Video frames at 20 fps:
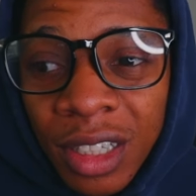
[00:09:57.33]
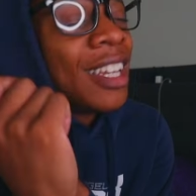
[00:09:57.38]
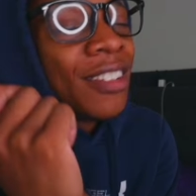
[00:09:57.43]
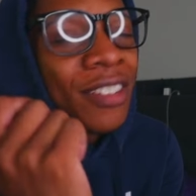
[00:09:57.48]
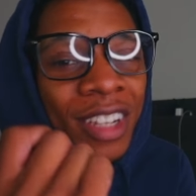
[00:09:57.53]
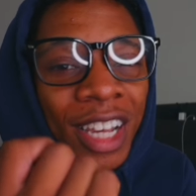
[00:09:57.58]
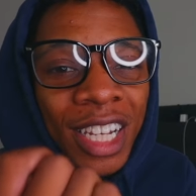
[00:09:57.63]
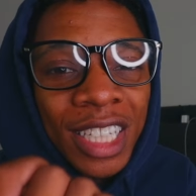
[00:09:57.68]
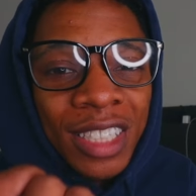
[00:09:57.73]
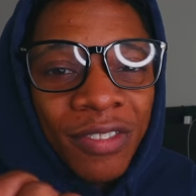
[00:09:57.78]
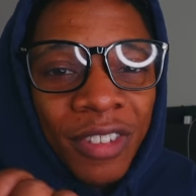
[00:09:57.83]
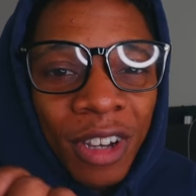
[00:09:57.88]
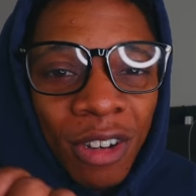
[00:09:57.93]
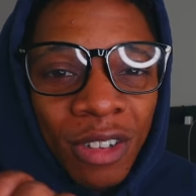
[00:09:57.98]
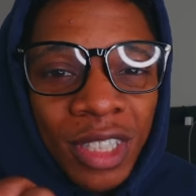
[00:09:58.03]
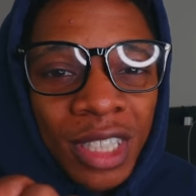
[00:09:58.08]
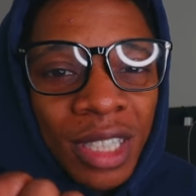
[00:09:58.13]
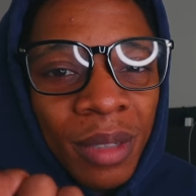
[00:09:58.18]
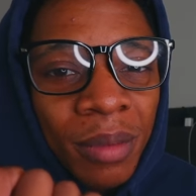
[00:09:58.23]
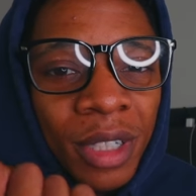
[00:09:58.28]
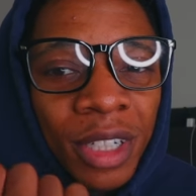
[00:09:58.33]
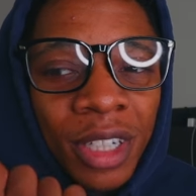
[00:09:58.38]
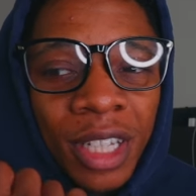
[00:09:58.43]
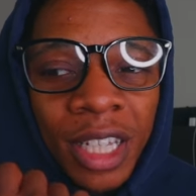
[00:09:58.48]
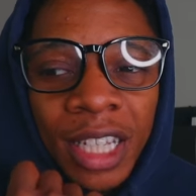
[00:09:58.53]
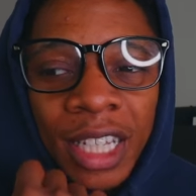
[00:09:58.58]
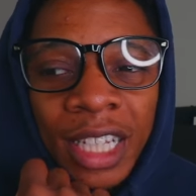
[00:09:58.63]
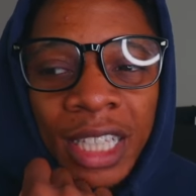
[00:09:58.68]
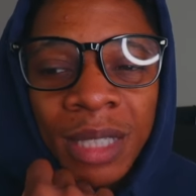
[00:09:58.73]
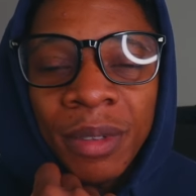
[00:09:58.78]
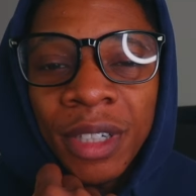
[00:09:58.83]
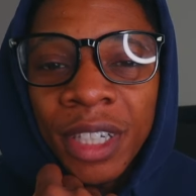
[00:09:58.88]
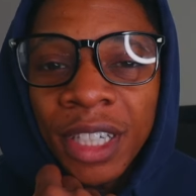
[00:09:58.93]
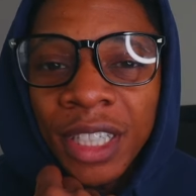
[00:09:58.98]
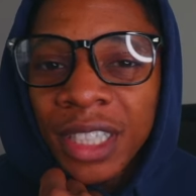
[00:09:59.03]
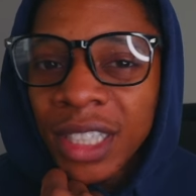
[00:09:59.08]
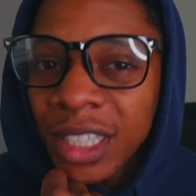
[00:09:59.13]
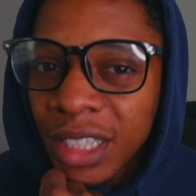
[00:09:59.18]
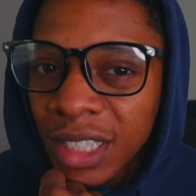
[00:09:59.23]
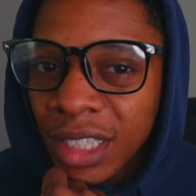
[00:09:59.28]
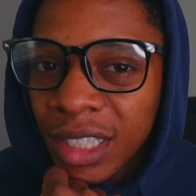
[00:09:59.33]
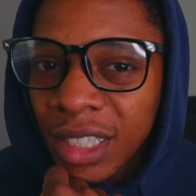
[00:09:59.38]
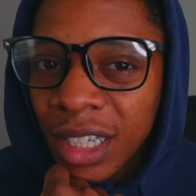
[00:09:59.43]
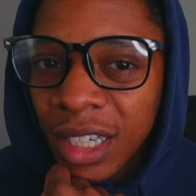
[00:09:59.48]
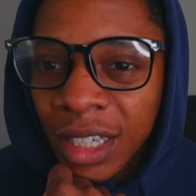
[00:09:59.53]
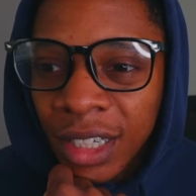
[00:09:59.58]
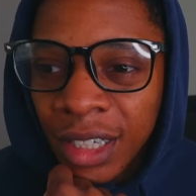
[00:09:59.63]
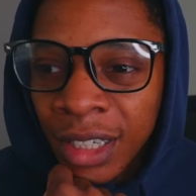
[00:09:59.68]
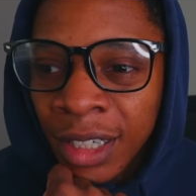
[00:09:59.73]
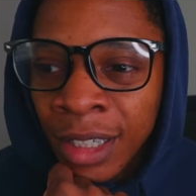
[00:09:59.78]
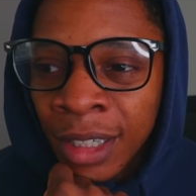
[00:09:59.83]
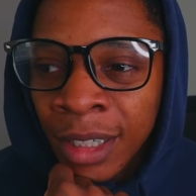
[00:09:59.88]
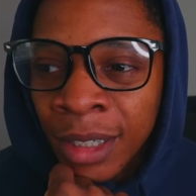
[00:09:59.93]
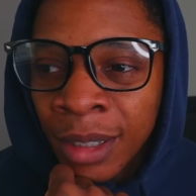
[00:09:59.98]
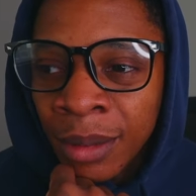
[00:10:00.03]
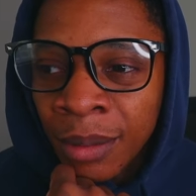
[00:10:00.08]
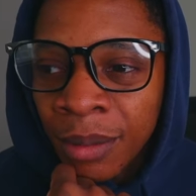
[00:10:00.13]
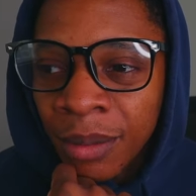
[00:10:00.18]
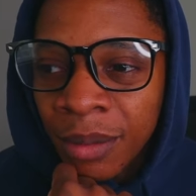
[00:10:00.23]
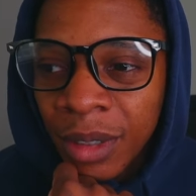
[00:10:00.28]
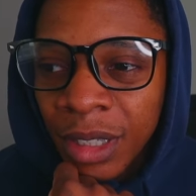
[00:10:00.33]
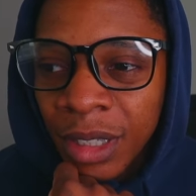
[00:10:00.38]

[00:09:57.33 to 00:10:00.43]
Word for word: If you guys felt similar like experiences, um,